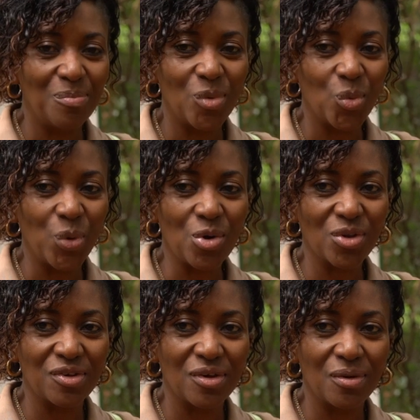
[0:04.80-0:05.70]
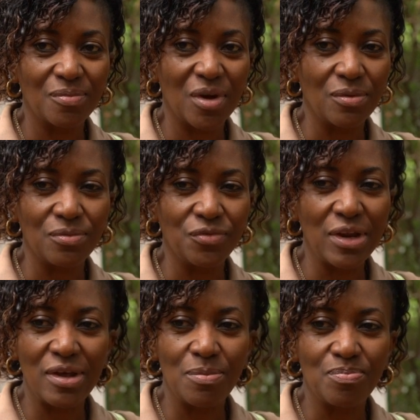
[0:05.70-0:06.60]
We got a really
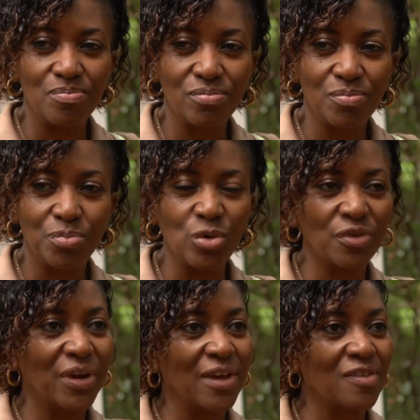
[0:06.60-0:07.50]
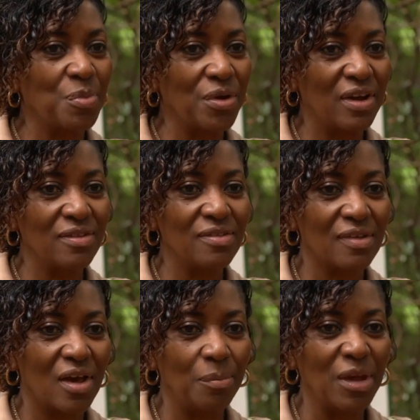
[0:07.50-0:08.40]
beautiful experience
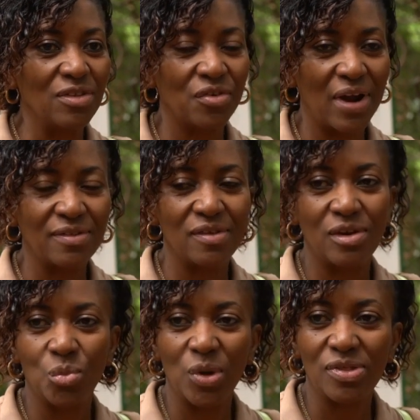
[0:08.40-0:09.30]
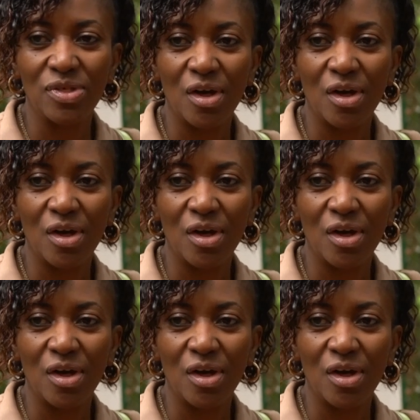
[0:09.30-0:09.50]
interacting with the